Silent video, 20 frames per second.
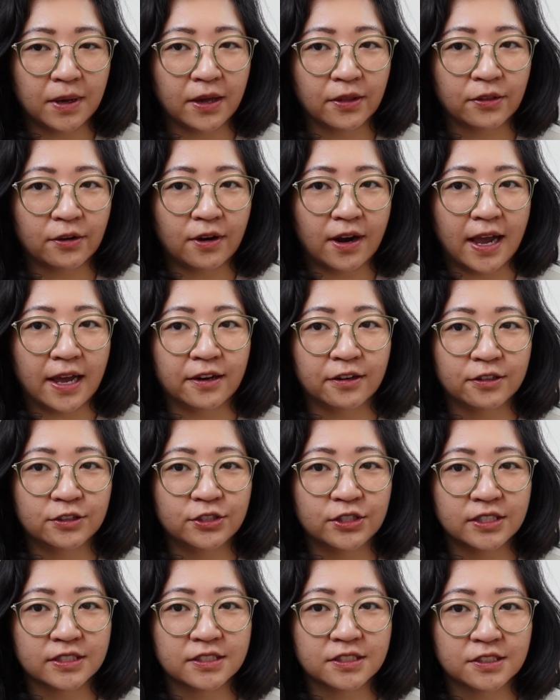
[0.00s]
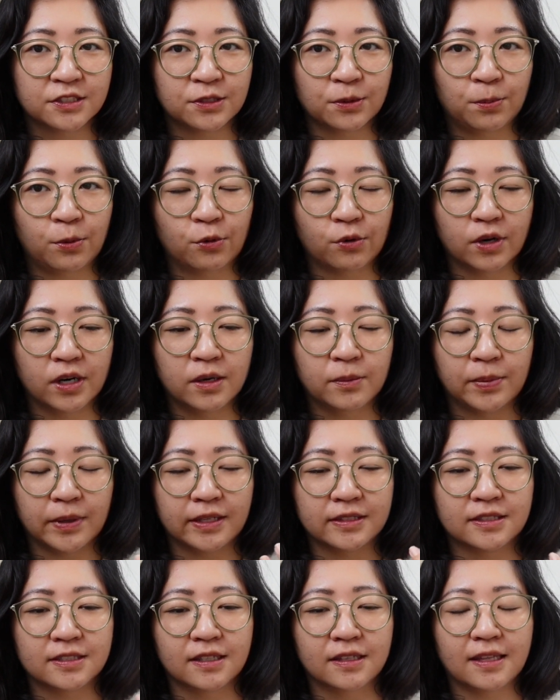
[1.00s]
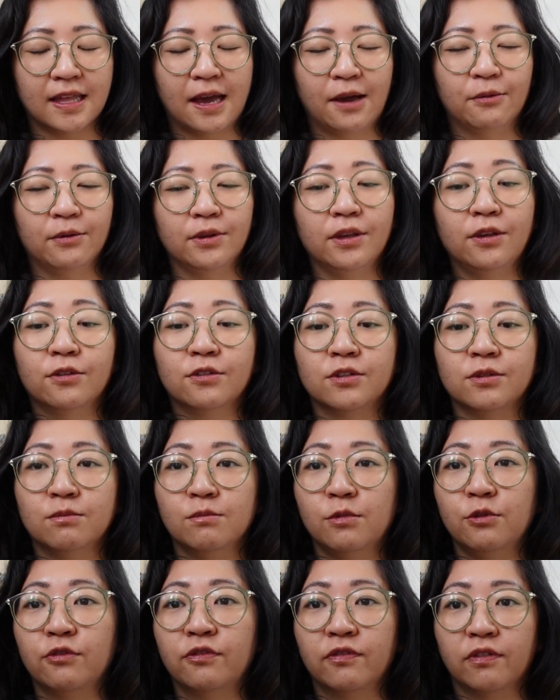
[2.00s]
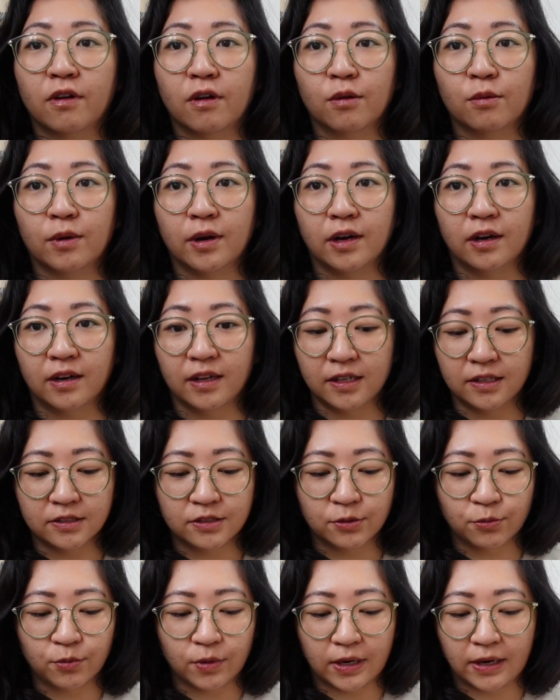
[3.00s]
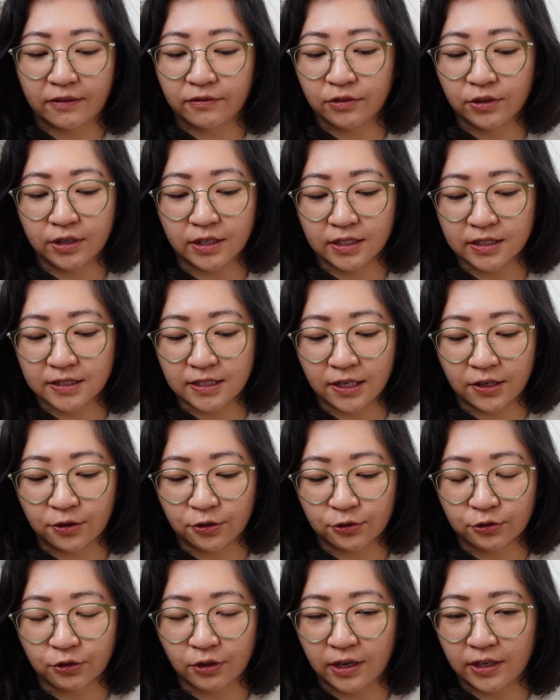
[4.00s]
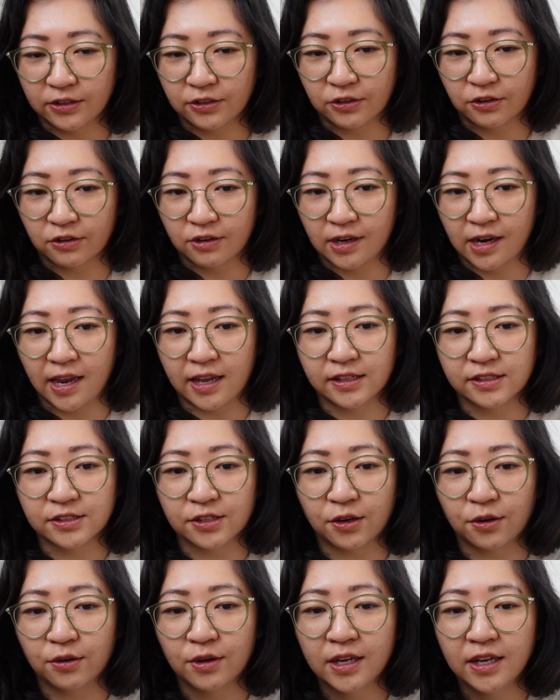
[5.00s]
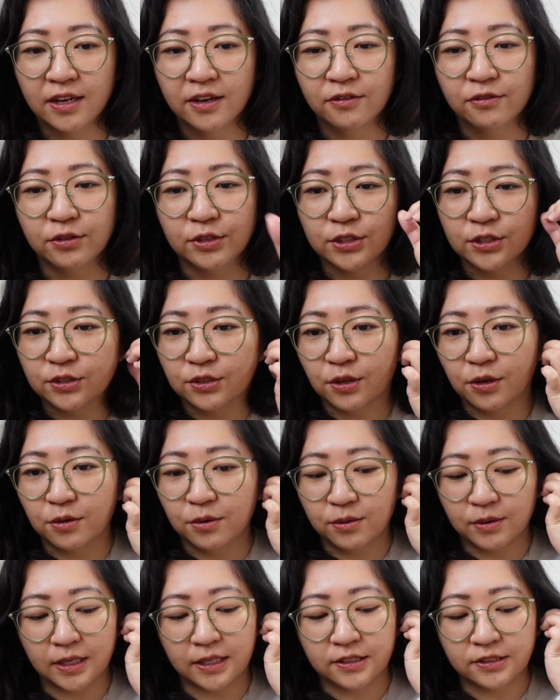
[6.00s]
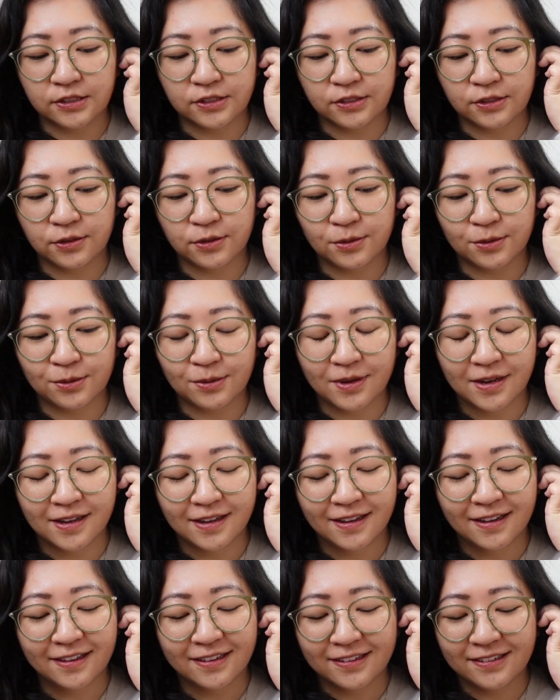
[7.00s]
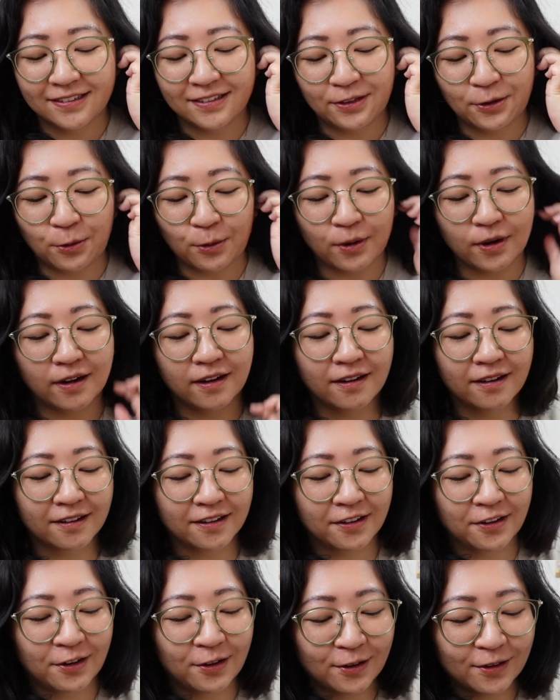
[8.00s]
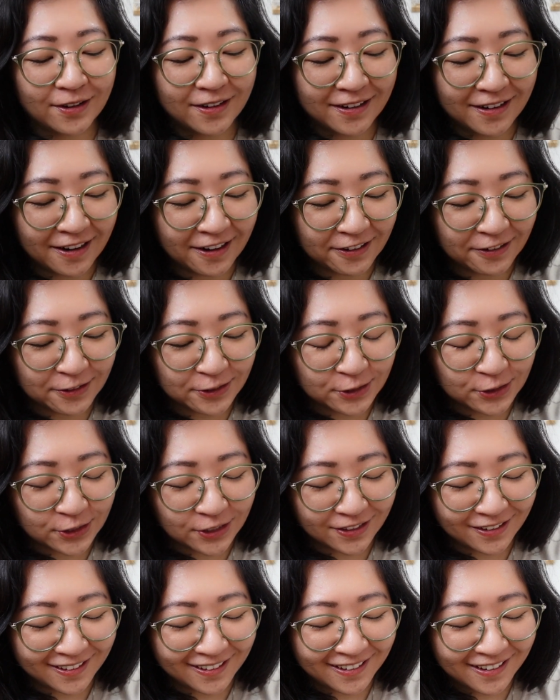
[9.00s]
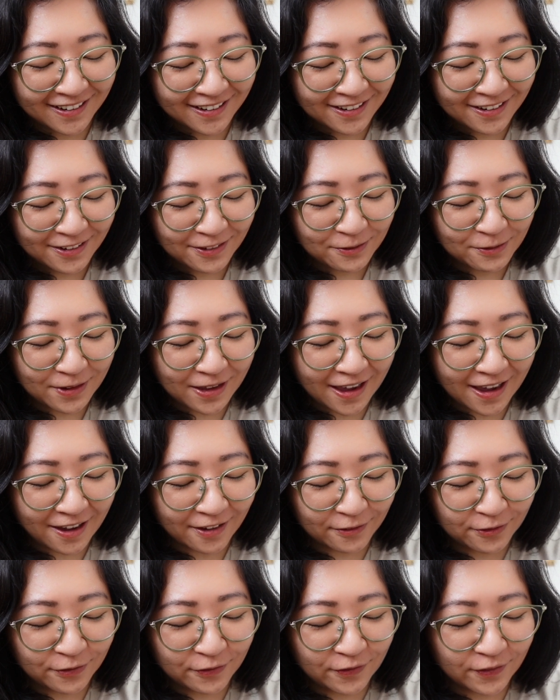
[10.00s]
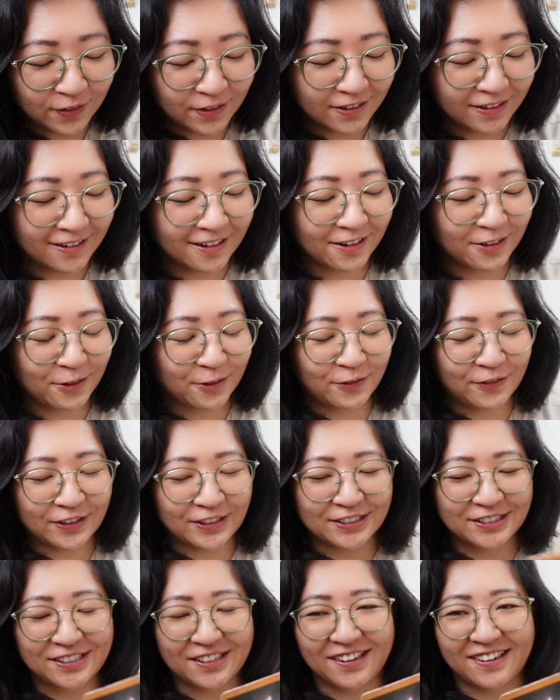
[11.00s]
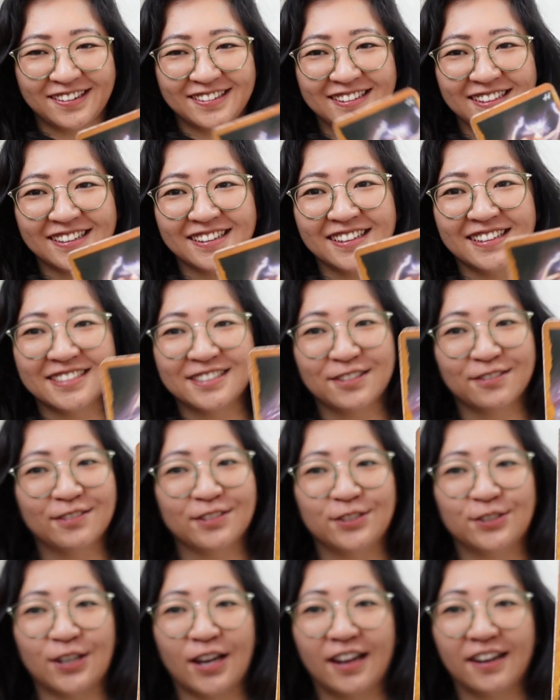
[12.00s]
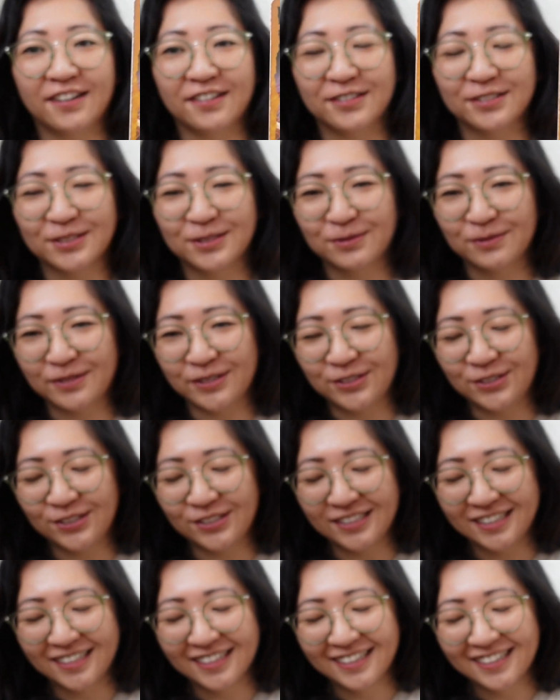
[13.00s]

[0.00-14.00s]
other energy as a support, but it's allowing you to move forward into whatever it is that you're trying to create. So if we just go into your current energy, we have here the first card, the List of the Shadows, which